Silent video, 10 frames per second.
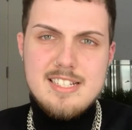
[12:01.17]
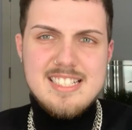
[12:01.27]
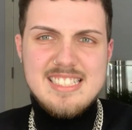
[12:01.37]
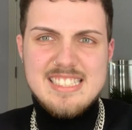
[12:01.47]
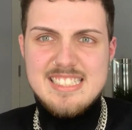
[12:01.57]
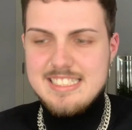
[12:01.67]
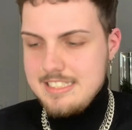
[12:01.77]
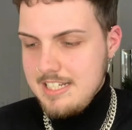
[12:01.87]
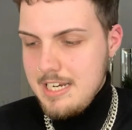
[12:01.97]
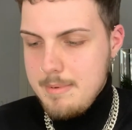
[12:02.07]
It's
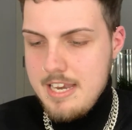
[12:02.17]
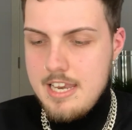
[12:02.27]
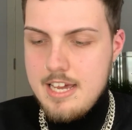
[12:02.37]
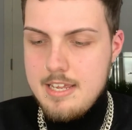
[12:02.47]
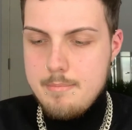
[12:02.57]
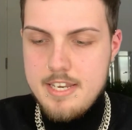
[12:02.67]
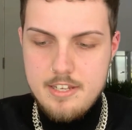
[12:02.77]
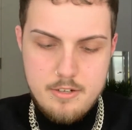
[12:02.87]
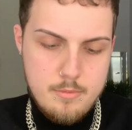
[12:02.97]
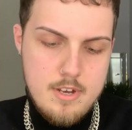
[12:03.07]
looking a bit light, but it
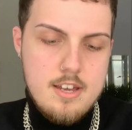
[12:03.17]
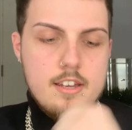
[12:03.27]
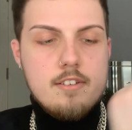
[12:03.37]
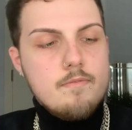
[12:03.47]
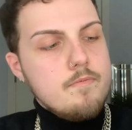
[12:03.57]
could work.